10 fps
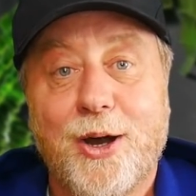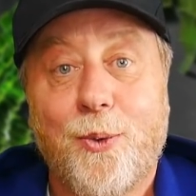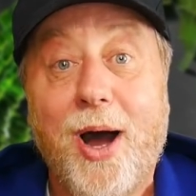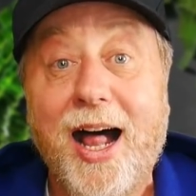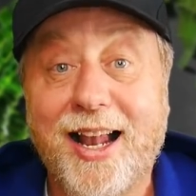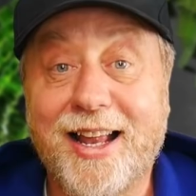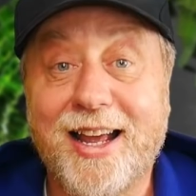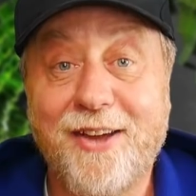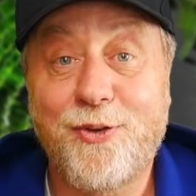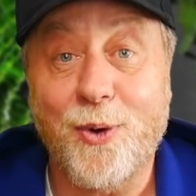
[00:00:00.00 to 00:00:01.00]
Well,
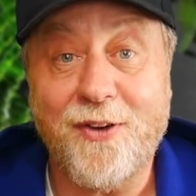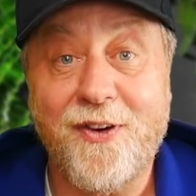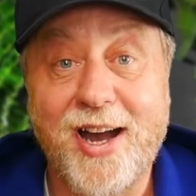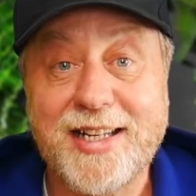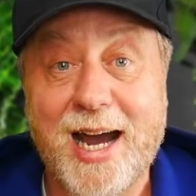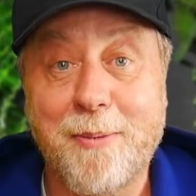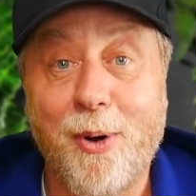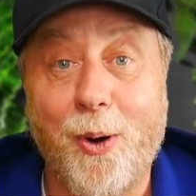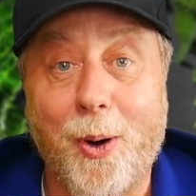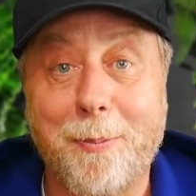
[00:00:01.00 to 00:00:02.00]
if you want to find out
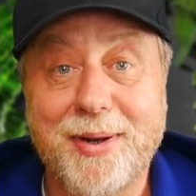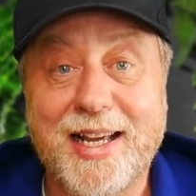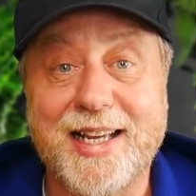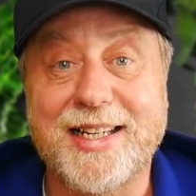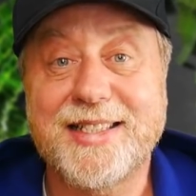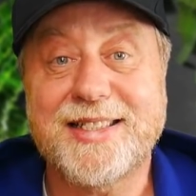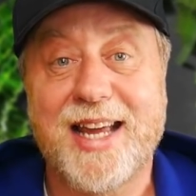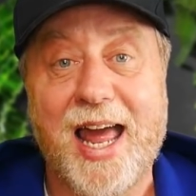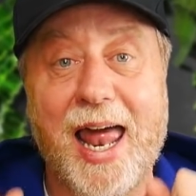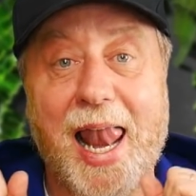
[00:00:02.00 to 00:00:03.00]
more, please
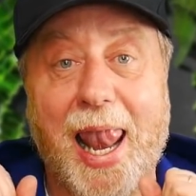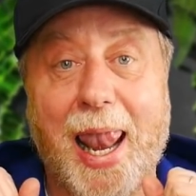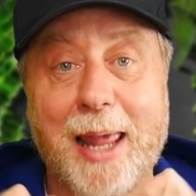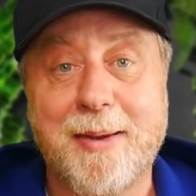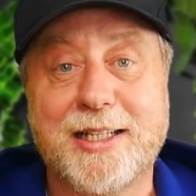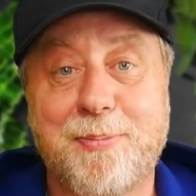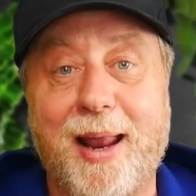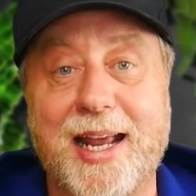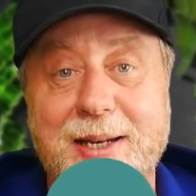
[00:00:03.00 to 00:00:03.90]
let me explain.